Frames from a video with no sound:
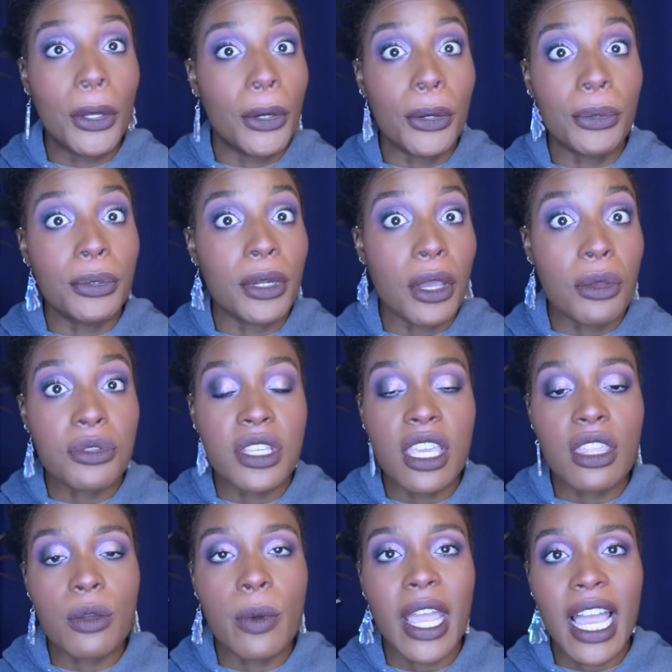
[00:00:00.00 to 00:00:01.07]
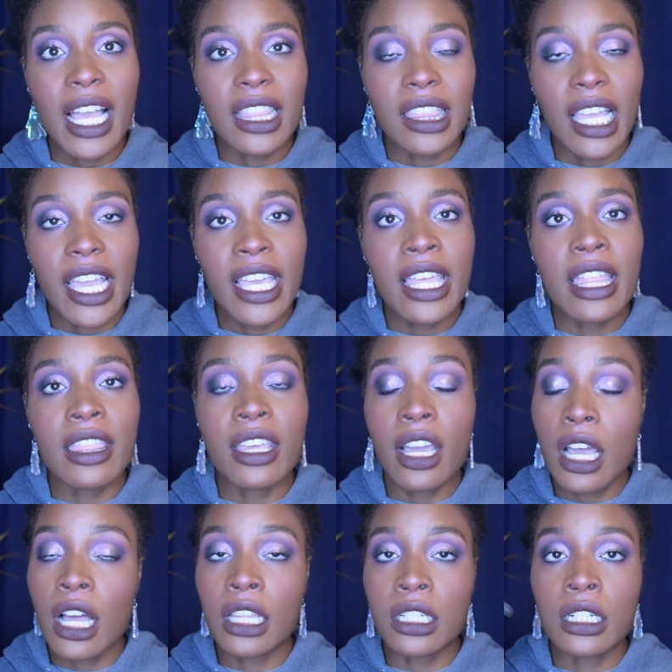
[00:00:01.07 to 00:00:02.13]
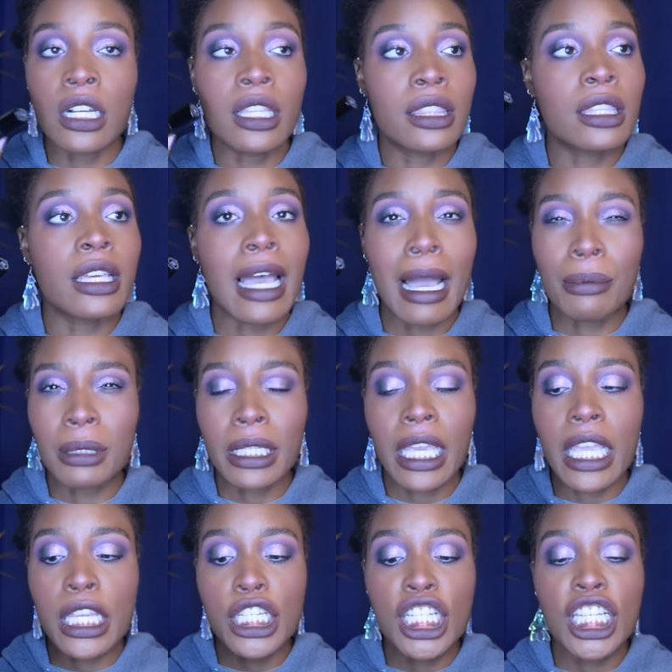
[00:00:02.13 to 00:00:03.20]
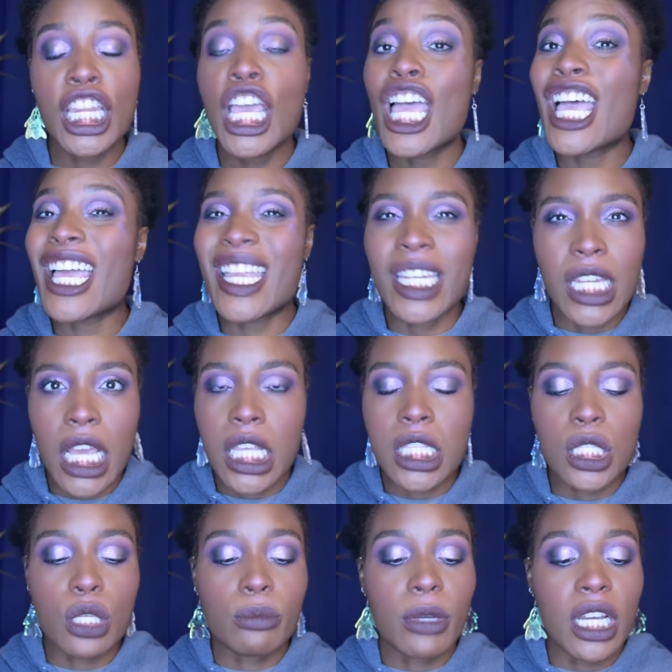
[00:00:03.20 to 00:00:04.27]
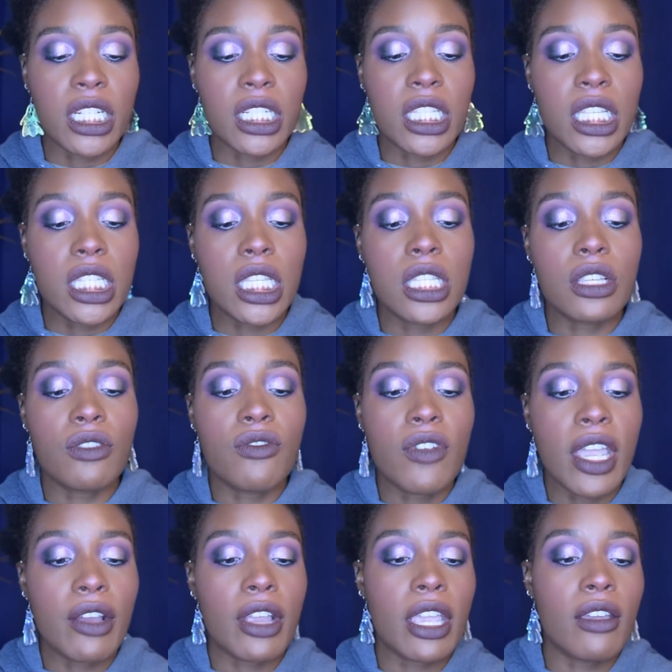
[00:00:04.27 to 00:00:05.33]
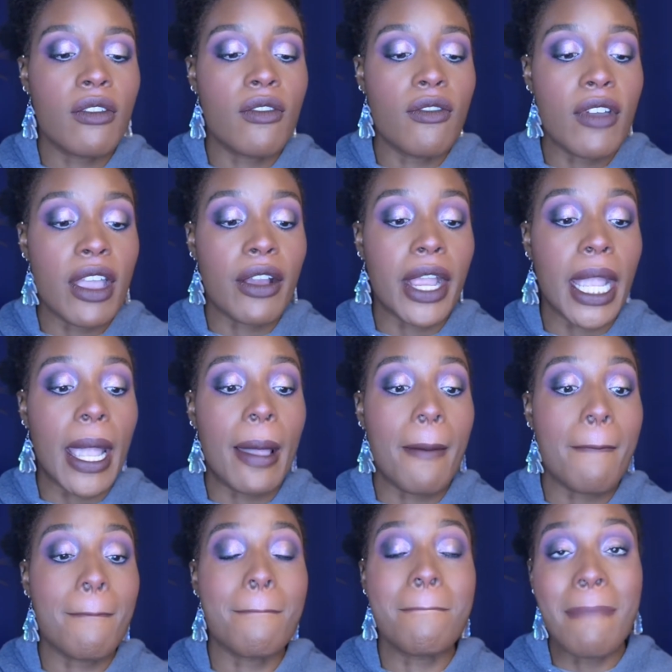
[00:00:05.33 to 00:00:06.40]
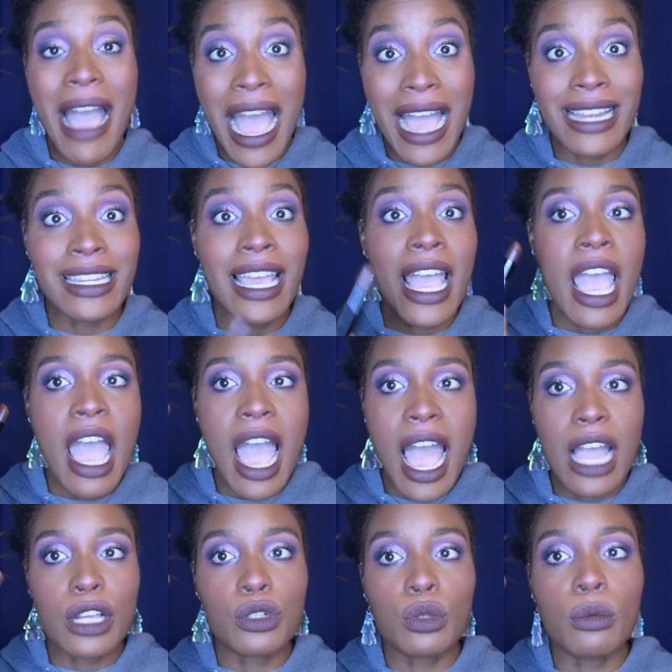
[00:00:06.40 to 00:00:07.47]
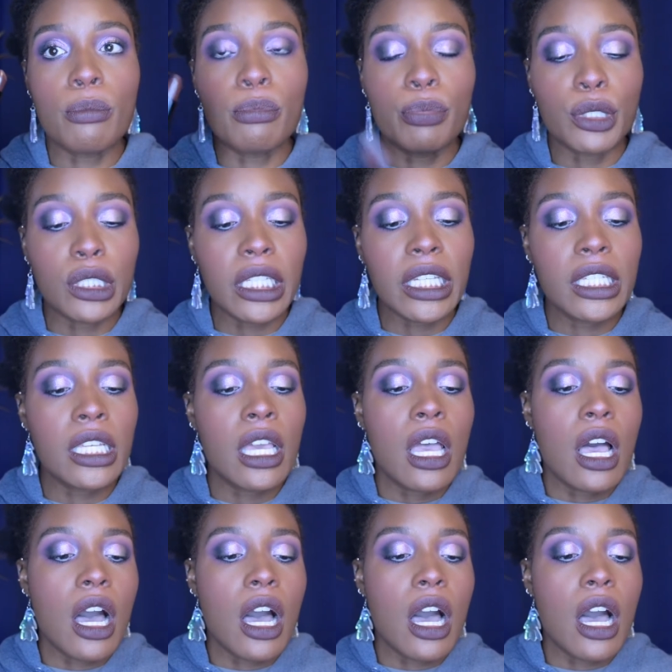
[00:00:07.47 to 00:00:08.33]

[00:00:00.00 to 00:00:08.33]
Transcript: Who knows? Either way, I like the color, the application, not so much. This is a very, very matte actual bullet.